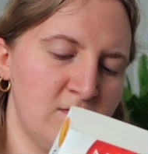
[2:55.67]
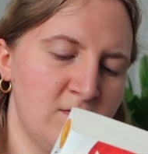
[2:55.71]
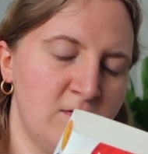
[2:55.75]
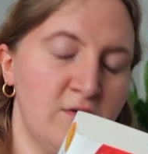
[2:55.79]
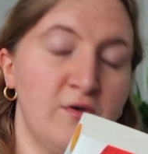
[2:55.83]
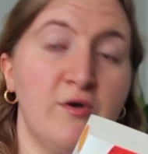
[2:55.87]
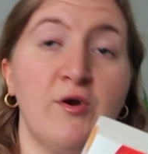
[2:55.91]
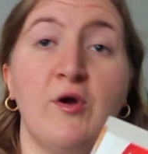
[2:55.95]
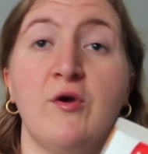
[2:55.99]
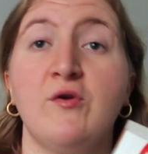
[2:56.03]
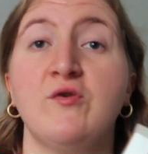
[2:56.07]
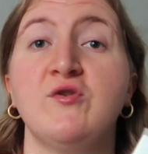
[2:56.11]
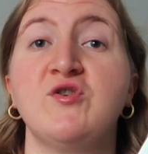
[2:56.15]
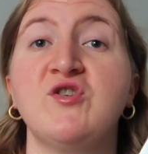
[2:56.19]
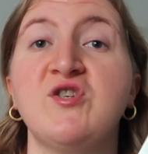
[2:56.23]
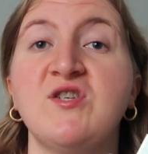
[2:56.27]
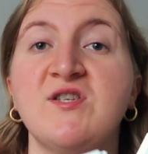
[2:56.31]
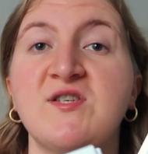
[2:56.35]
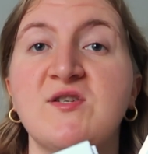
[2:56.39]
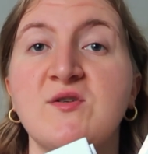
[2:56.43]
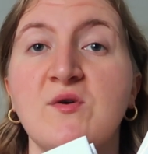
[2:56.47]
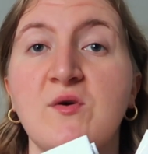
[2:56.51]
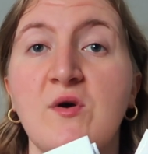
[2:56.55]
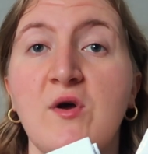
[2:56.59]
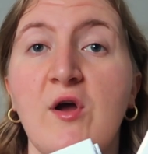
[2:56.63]
No, she
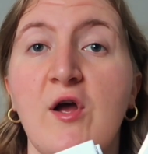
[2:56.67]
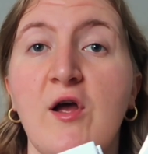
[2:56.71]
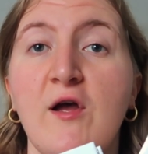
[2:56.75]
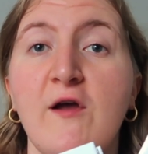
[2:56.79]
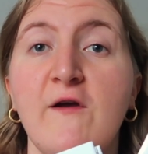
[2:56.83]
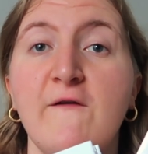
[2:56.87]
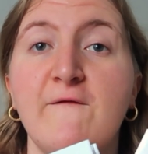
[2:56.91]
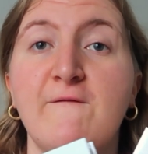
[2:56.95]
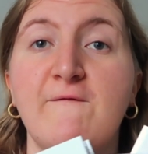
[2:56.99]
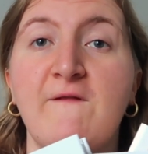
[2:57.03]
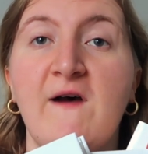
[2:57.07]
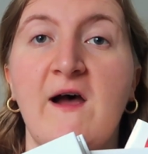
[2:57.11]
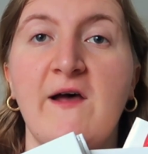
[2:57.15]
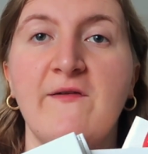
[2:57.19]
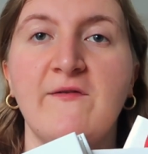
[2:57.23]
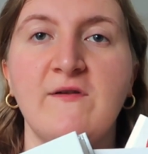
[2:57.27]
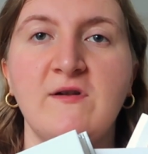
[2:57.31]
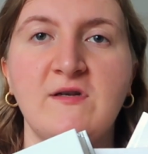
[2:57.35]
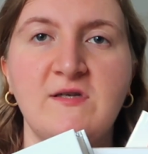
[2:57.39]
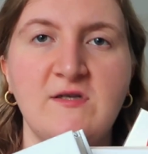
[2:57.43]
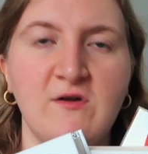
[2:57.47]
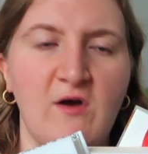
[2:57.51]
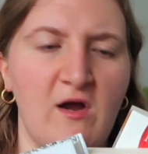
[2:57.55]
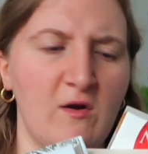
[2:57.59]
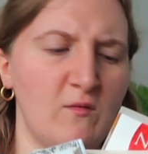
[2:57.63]
saw her father
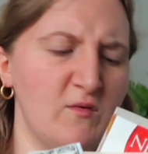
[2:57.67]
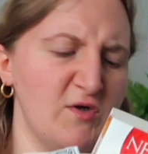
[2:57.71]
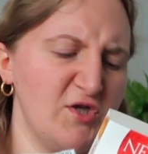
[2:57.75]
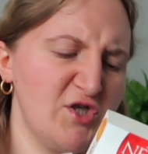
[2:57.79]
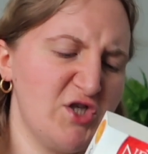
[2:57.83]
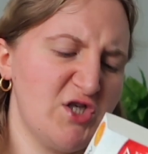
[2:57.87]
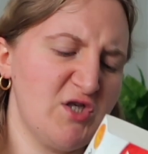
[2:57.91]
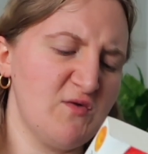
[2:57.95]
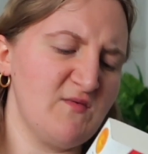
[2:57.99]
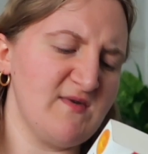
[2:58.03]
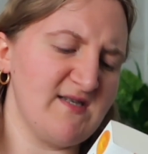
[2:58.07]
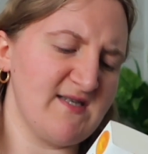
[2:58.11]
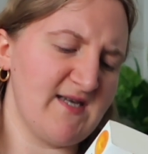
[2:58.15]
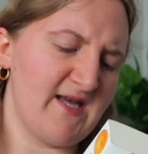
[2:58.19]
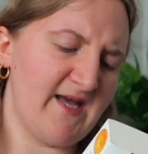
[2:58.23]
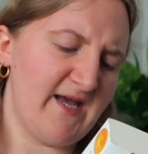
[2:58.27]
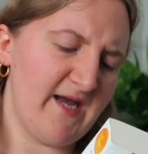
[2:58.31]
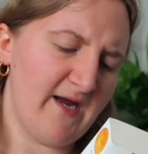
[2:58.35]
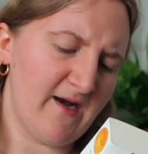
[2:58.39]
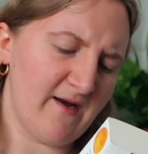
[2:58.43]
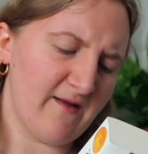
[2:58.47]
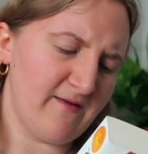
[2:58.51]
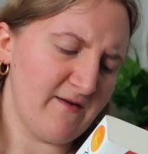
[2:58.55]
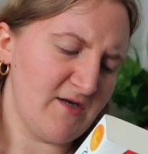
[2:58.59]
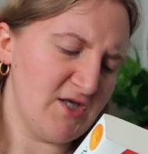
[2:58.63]
die when she was a
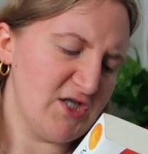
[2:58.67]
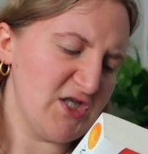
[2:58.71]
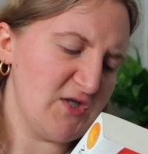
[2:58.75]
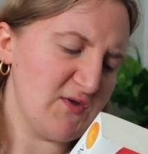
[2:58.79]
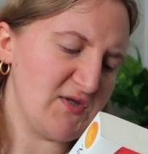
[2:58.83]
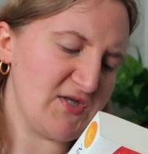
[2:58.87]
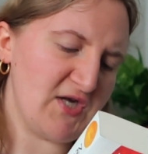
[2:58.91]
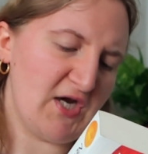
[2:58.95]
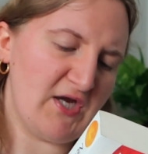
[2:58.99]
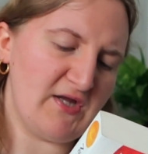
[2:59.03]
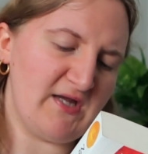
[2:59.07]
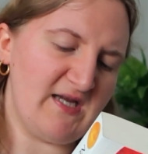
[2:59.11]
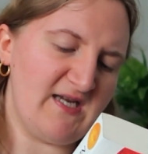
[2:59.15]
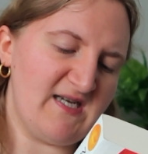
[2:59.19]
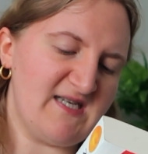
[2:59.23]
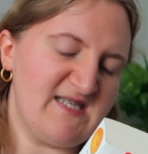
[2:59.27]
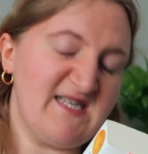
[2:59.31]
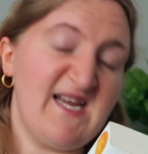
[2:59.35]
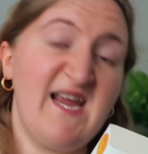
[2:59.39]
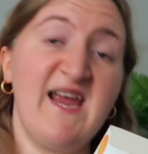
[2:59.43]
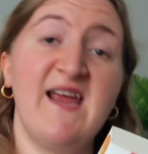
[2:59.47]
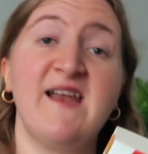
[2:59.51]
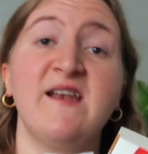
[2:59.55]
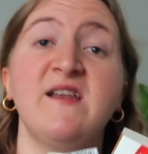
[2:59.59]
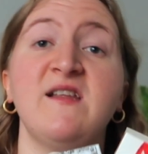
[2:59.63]
kid. I think she was only
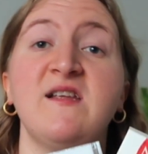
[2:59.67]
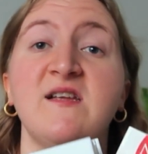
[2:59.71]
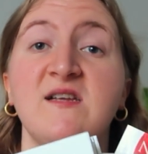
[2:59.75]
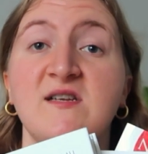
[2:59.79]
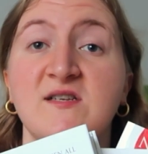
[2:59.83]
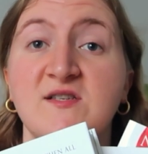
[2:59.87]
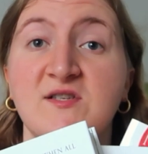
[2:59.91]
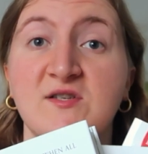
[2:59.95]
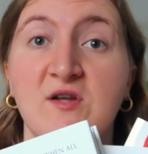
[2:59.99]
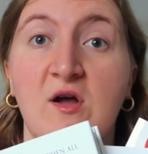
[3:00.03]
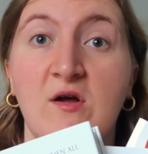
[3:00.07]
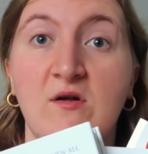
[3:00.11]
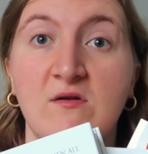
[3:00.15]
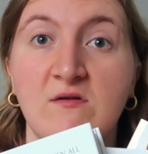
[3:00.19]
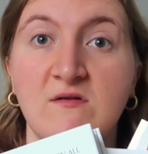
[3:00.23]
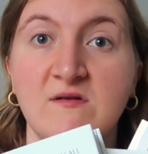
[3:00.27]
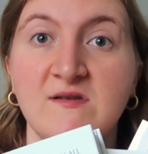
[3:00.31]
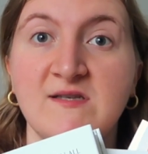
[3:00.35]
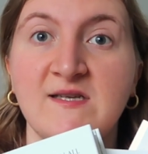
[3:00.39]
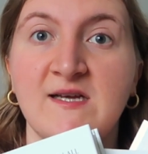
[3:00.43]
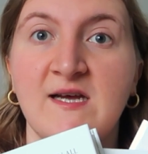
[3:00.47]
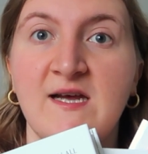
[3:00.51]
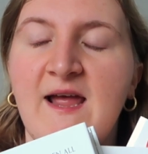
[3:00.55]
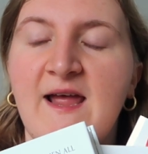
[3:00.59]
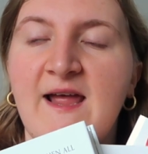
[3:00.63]
10 years
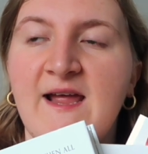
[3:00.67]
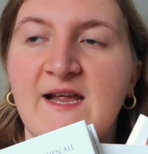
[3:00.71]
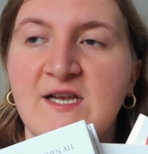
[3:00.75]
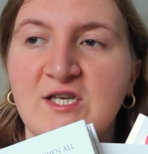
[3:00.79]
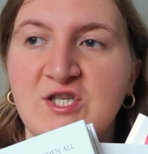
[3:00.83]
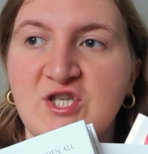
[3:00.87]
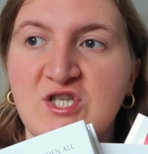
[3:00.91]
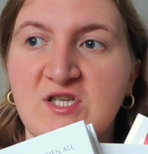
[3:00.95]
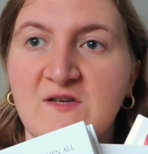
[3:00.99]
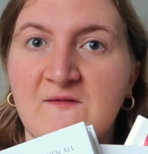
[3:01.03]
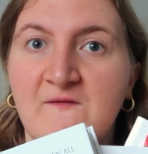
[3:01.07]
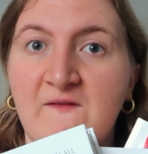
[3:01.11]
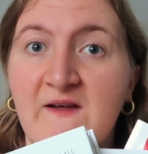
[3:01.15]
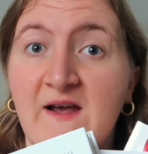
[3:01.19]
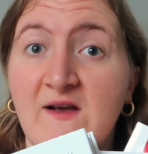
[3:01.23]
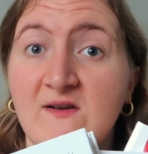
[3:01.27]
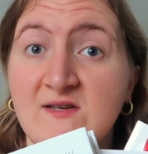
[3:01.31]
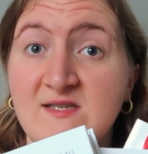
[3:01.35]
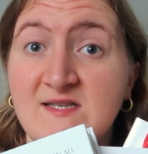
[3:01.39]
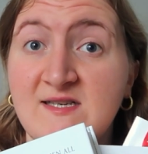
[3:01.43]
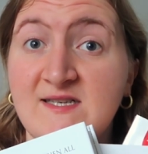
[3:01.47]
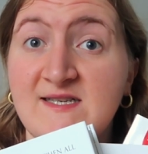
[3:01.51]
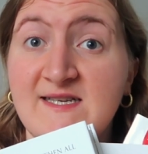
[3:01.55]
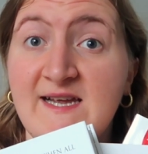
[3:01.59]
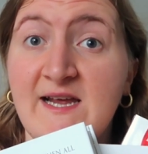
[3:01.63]
old. And she vows
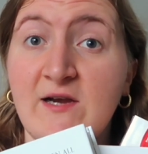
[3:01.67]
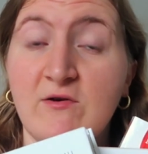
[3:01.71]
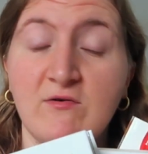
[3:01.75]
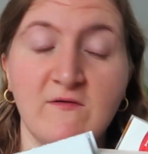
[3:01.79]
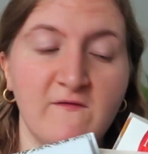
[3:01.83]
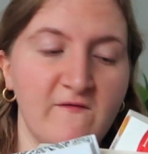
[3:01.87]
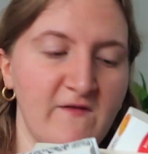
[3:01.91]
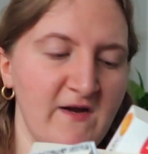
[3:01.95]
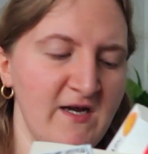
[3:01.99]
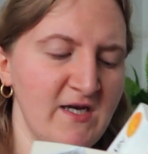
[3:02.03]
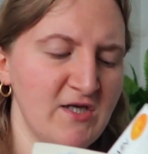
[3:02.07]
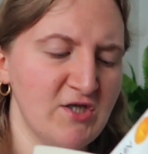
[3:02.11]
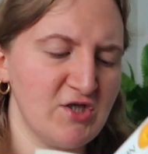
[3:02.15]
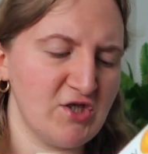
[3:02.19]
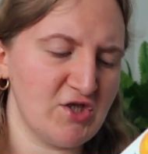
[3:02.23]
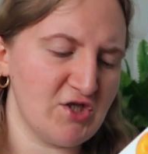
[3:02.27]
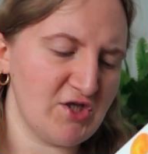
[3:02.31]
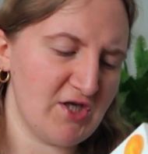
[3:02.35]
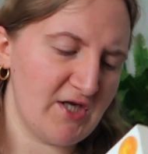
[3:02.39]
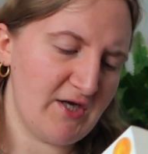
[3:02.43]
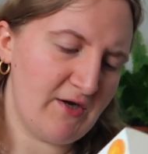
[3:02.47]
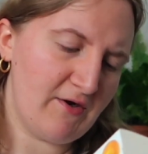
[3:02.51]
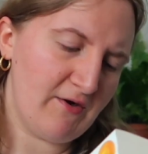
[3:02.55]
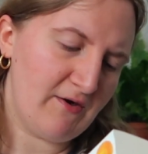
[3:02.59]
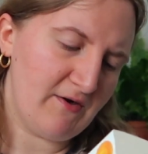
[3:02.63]
to take revenge.
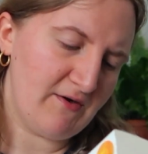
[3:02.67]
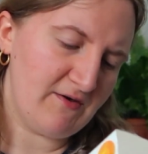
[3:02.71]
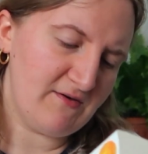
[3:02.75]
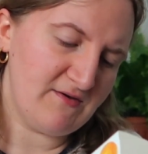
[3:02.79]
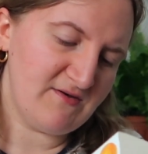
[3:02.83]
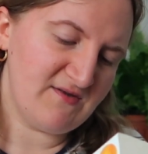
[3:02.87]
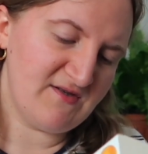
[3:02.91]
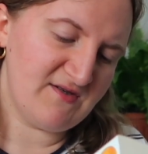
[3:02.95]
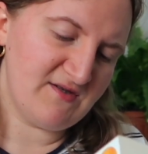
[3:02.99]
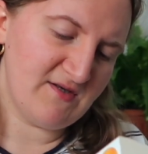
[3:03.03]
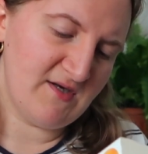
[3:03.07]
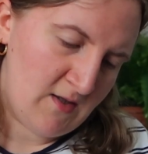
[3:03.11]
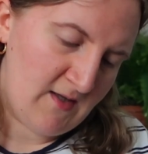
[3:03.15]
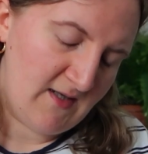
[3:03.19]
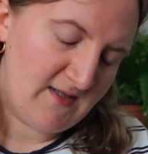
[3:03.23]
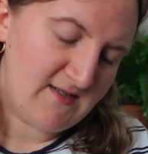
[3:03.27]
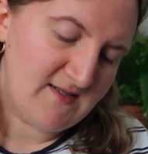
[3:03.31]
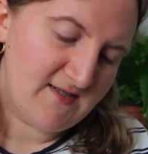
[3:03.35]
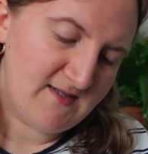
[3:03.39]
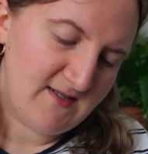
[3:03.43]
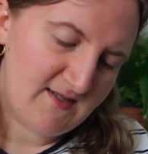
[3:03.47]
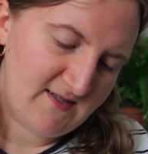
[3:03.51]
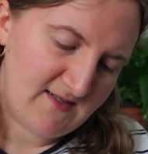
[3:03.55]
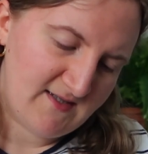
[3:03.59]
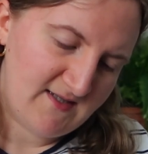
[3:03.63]
She goes, like
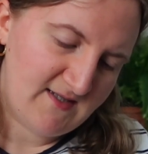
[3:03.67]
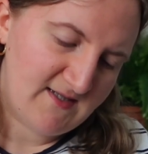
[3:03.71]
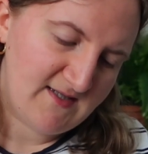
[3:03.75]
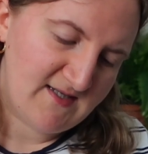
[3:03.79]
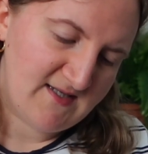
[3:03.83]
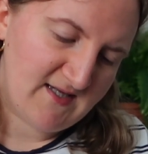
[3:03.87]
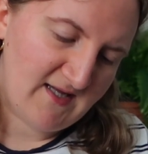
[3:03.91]
6 years